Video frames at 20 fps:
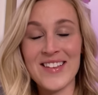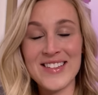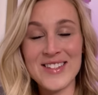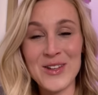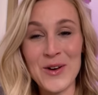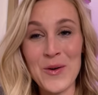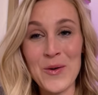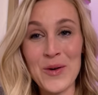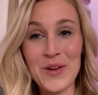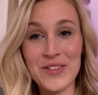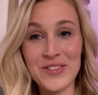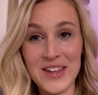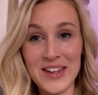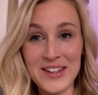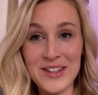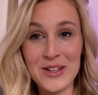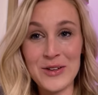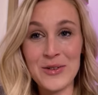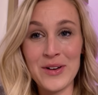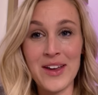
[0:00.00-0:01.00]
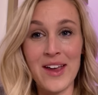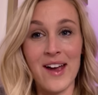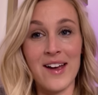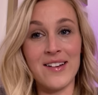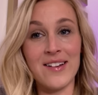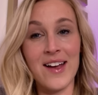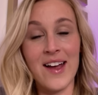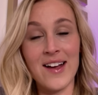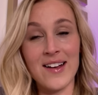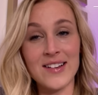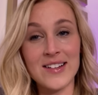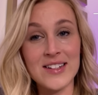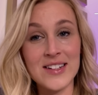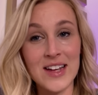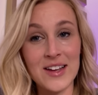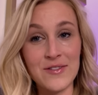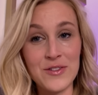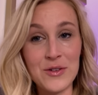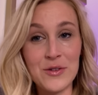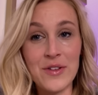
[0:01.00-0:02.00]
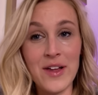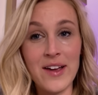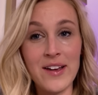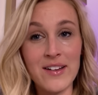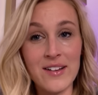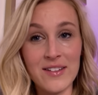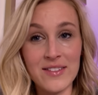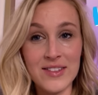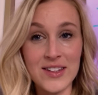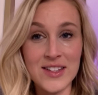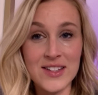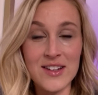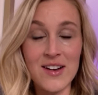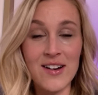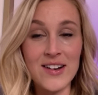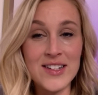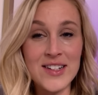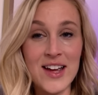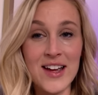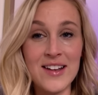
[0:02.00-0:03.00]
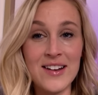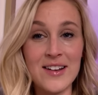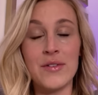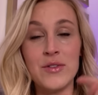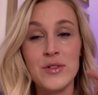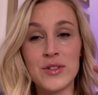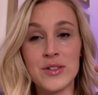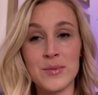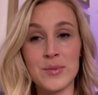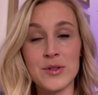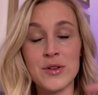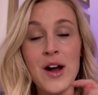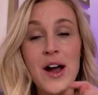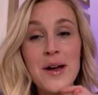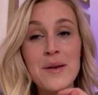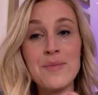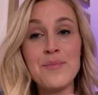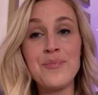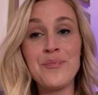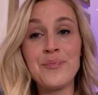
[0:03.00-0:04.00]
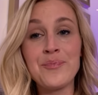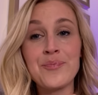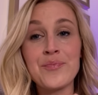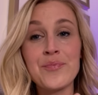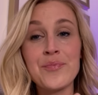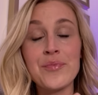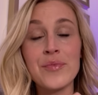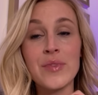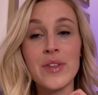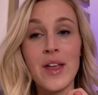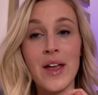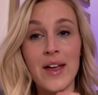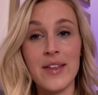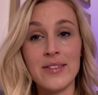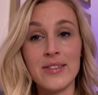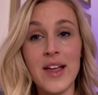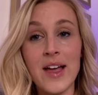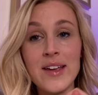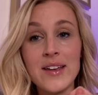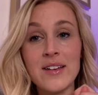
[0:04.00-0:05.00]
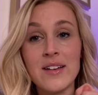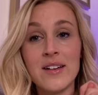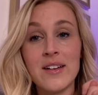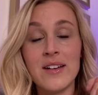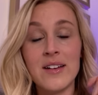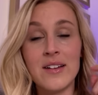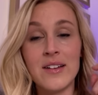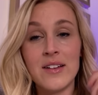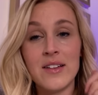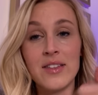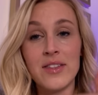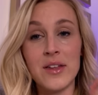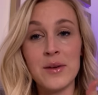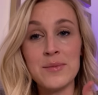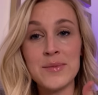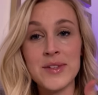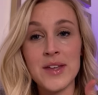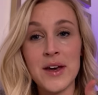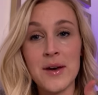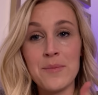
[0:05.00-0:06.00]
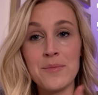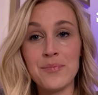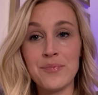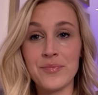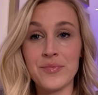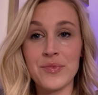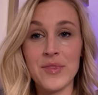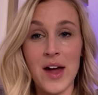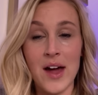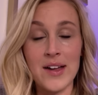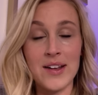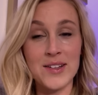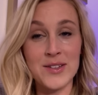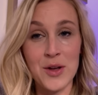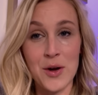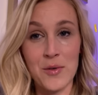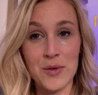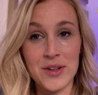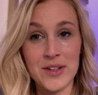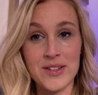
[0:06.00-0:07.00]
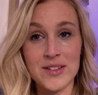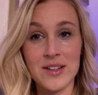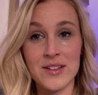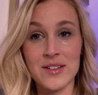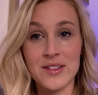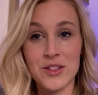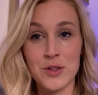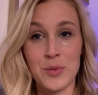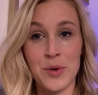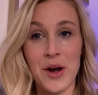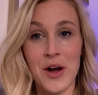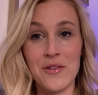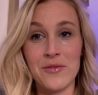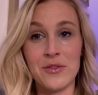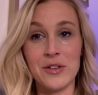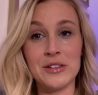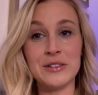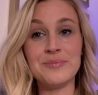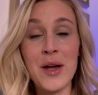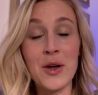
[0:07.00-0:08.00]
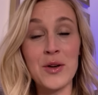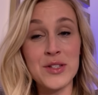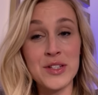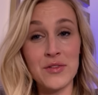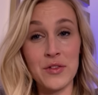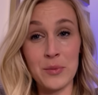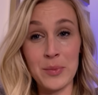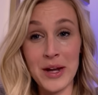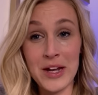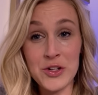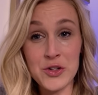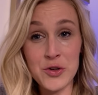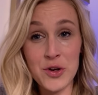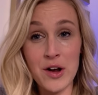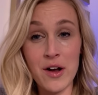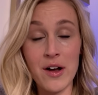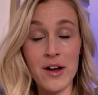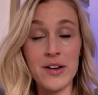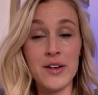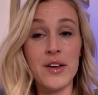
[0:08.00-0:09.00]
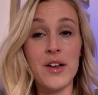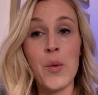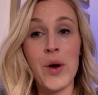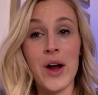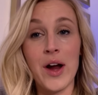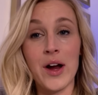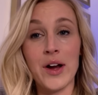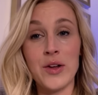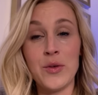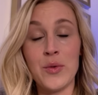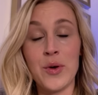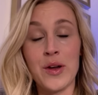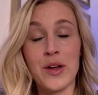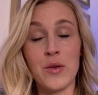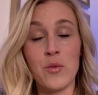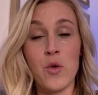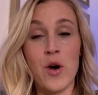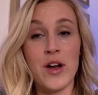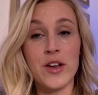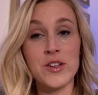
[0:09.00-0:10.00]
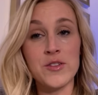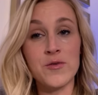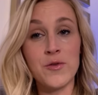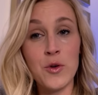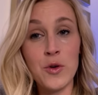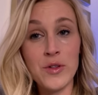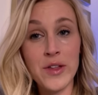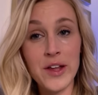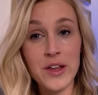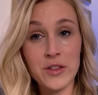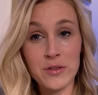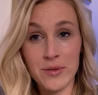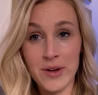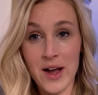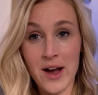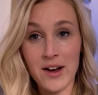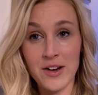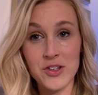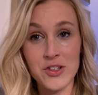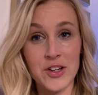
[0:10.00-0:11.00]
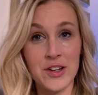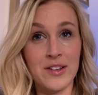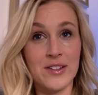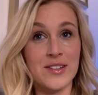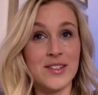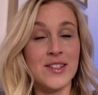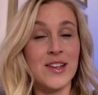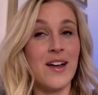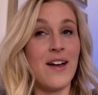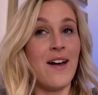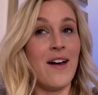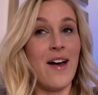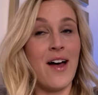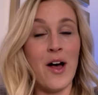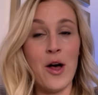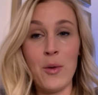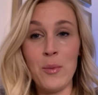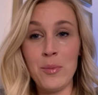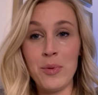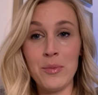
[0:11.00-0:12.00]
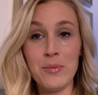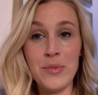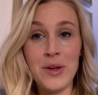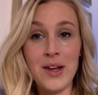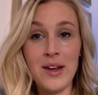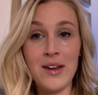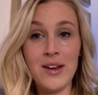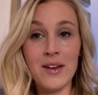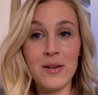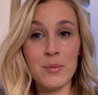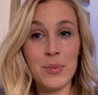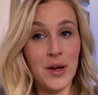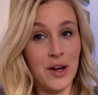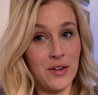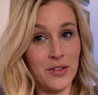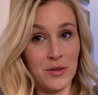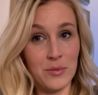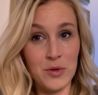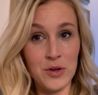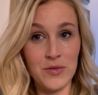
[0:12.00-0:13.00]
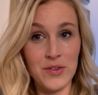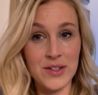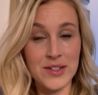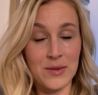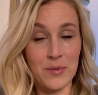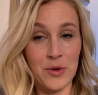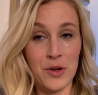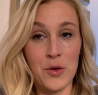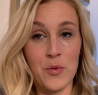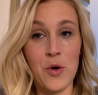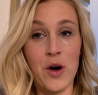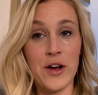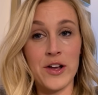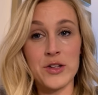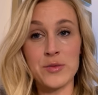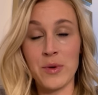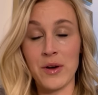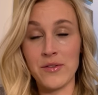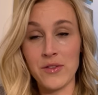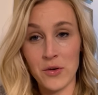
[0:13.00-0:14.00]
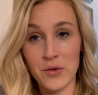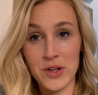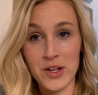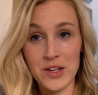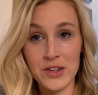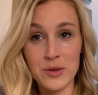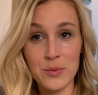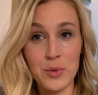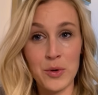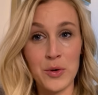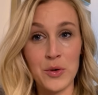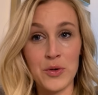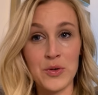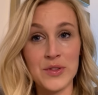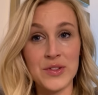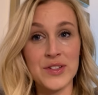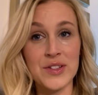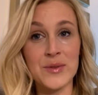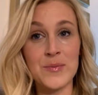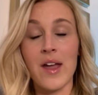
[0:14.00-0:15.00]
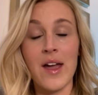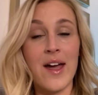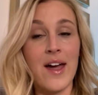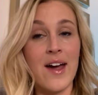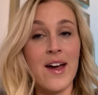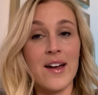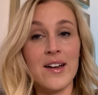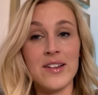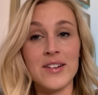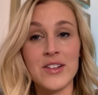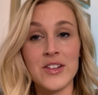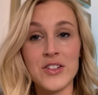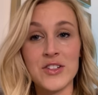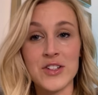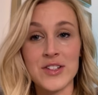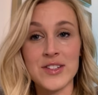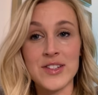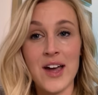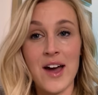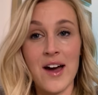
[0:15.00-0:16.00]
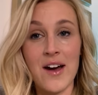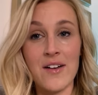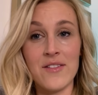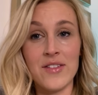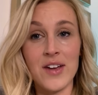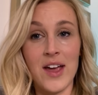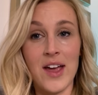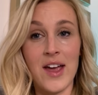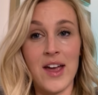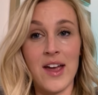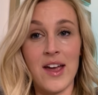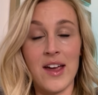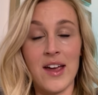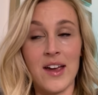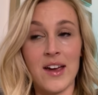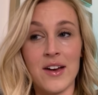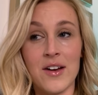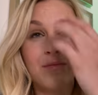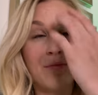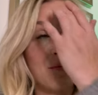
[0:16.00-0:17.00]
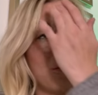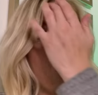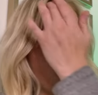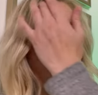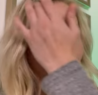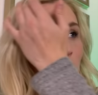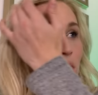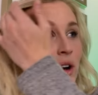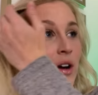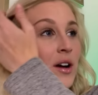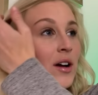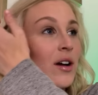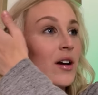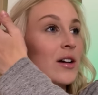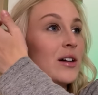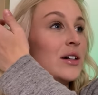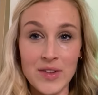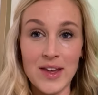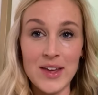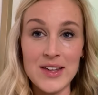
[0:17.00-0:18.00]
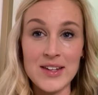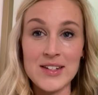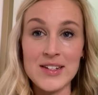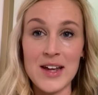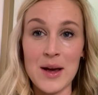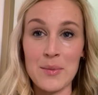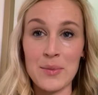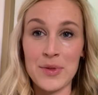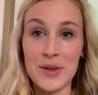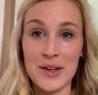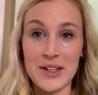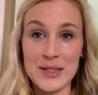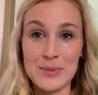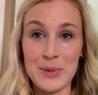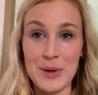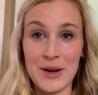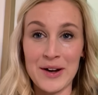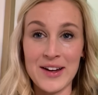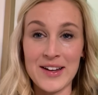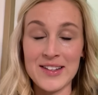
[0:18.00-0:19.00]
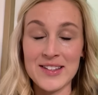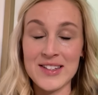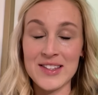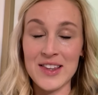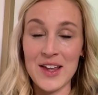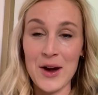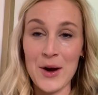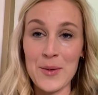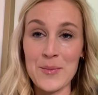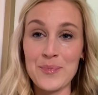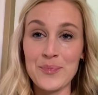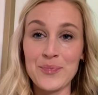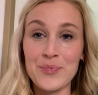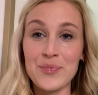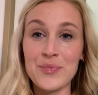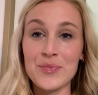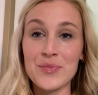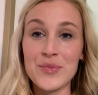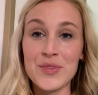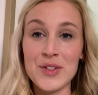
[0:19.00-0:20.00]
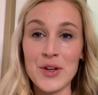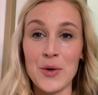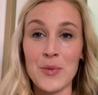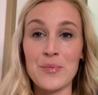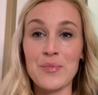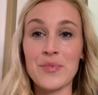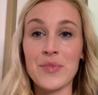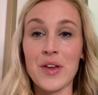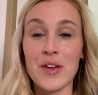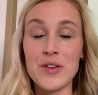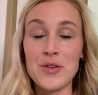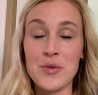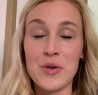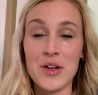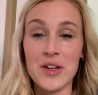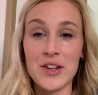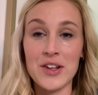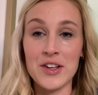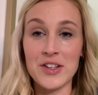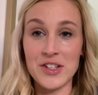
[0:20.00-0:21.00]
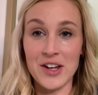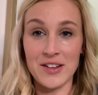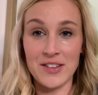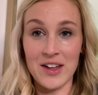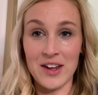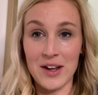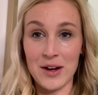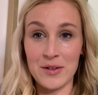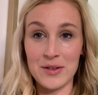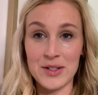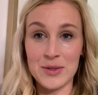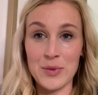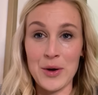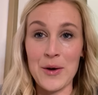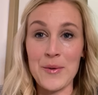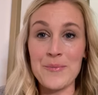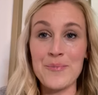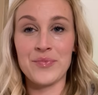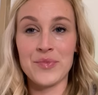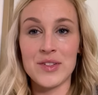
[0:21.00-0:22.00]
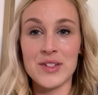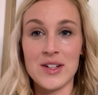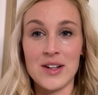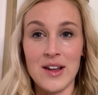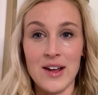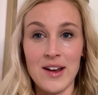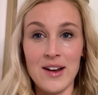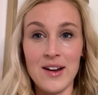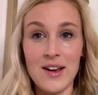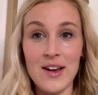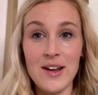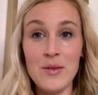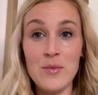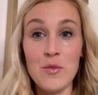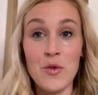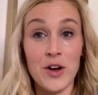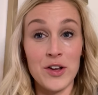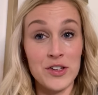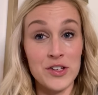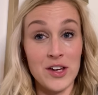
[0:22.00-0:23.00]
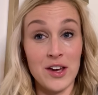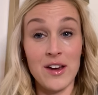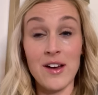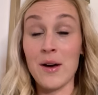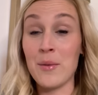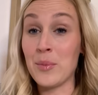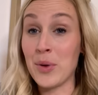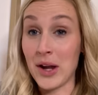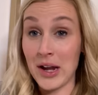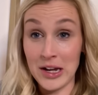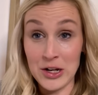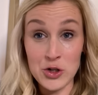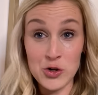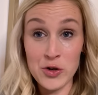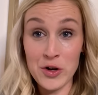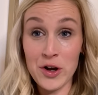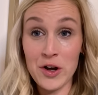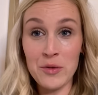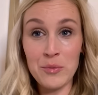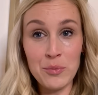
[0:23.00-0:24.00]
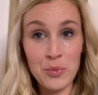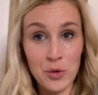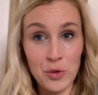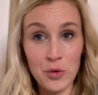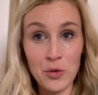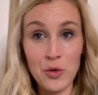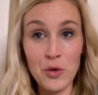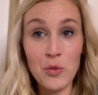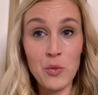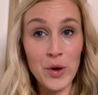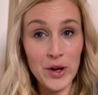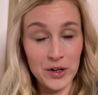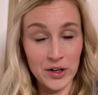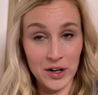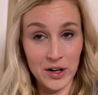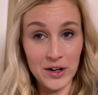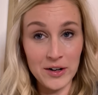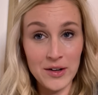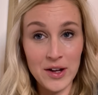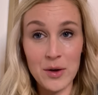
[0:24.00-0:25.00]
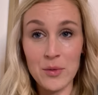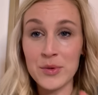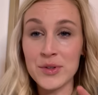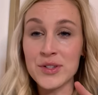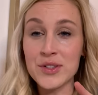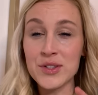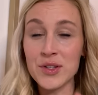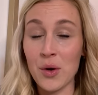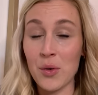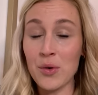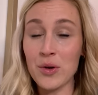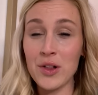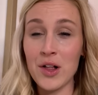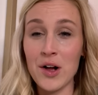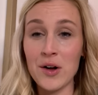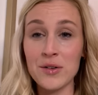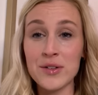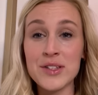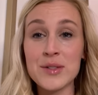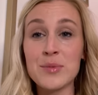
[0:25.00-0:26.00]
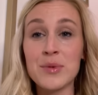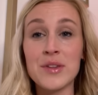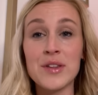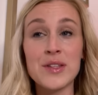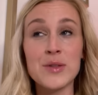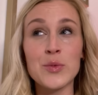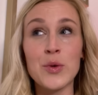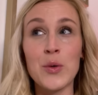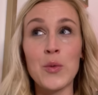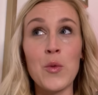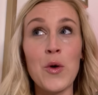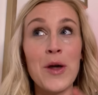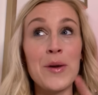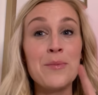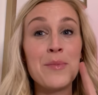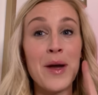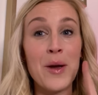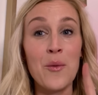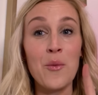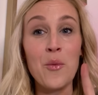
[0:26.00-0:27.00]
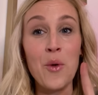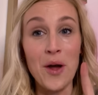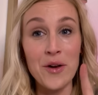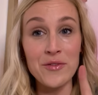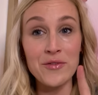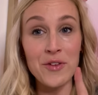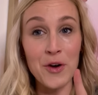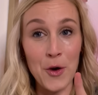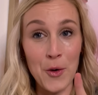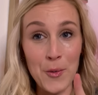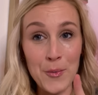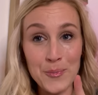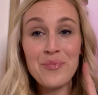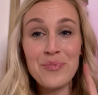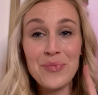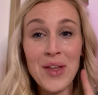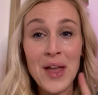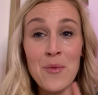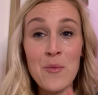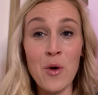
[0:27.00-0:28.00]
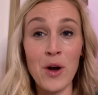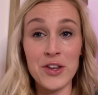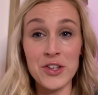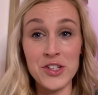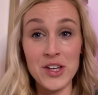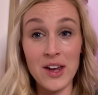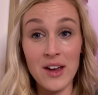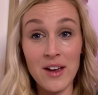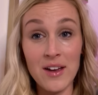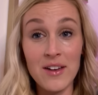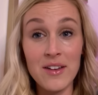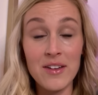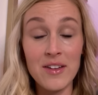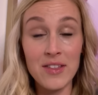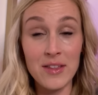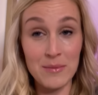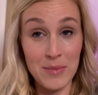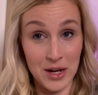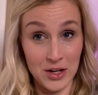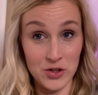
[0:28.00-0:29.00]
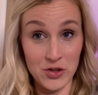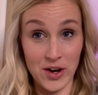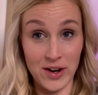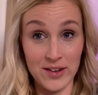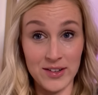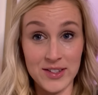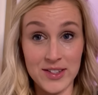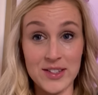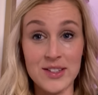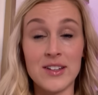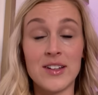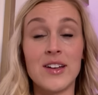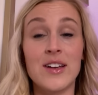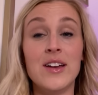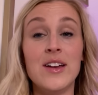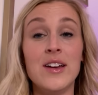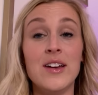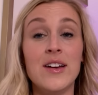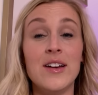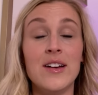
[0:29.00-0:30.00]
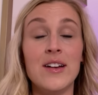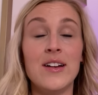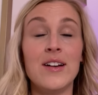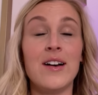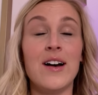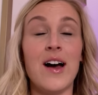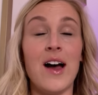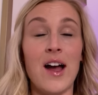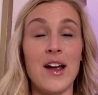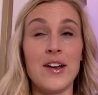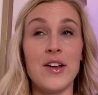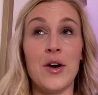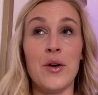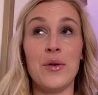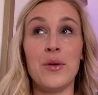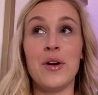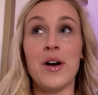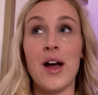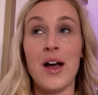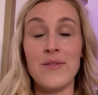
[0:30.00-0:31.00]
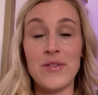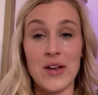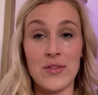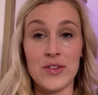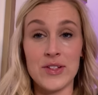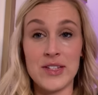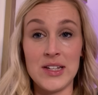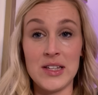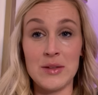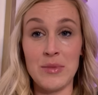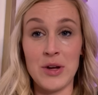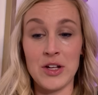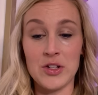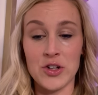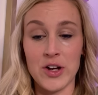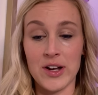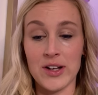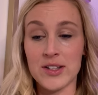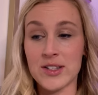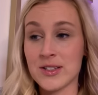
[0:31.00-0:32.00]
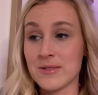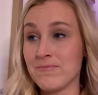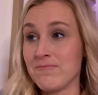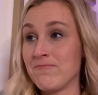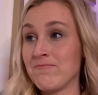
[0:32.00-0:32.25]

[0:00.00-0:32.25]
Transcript: So thank you again, and if you like this content, if you subscribe and like, thumbs up, that is always super helpful. I also have a Patreon where you can watch full-length reactions, help me pick the movies I'm gonna watch by voting in the polls, and just have a more in-depth experience there. So you can check that out as well. Tonight I am watching a Patreon poll winner. It was so close, but this one won by one vote. I'm watching The Matrix. I know, I've never seen The Matrix.